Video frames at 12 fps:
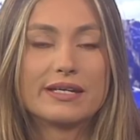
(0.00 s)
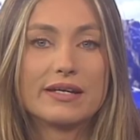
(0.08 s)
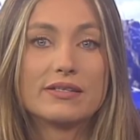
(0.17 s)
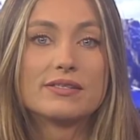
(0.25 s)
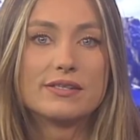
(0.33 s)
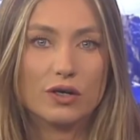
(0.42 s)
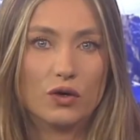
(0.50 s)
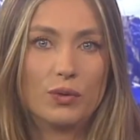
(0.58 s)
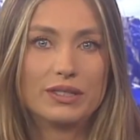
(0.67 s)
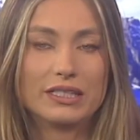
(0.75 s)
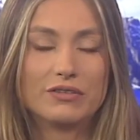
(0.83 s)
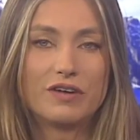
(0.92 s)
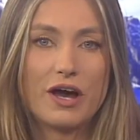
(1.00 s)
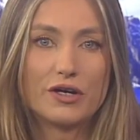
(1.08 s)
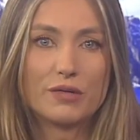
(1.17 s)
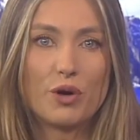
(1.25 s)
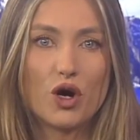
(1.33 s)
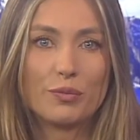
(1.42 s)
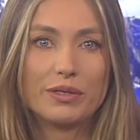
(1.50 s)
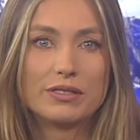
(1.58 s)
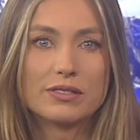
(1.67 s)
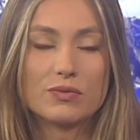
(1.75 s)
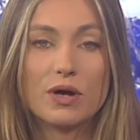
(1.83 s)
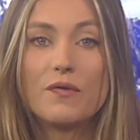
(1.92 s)
standstill within fire departments
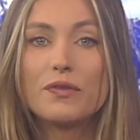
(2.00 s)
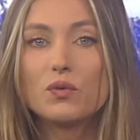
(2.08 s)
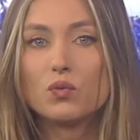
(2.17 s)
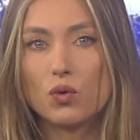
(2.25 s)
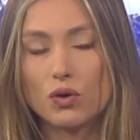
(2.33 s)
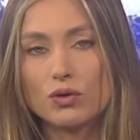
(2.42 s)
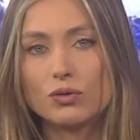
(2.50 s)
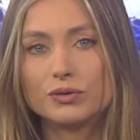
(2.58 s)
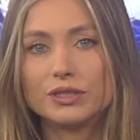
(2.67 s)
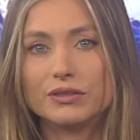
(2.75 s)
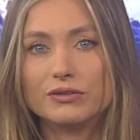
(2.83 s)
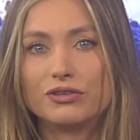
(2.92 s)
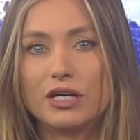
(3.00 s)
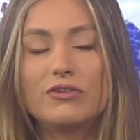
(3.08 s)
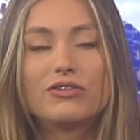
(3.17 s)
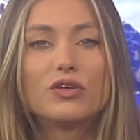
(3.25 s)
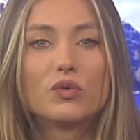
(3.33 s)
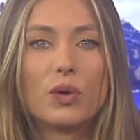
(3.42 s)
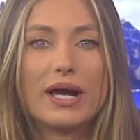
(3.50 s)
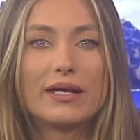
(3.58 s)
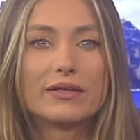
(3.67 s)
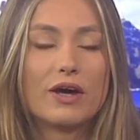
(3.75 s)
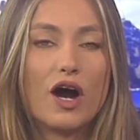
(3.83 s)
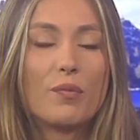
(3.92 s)
around the world and changed the way they
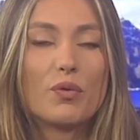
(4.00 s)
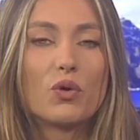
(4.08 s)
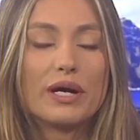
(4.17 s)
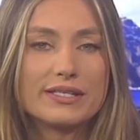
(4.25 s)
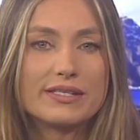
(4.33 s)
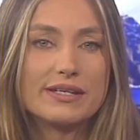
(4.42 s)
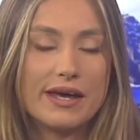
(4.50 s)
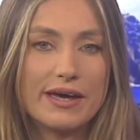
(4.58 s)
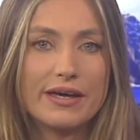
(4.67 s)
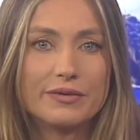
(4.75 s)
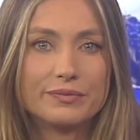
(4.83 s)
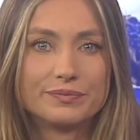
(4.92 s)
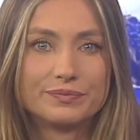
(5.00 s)
operate today.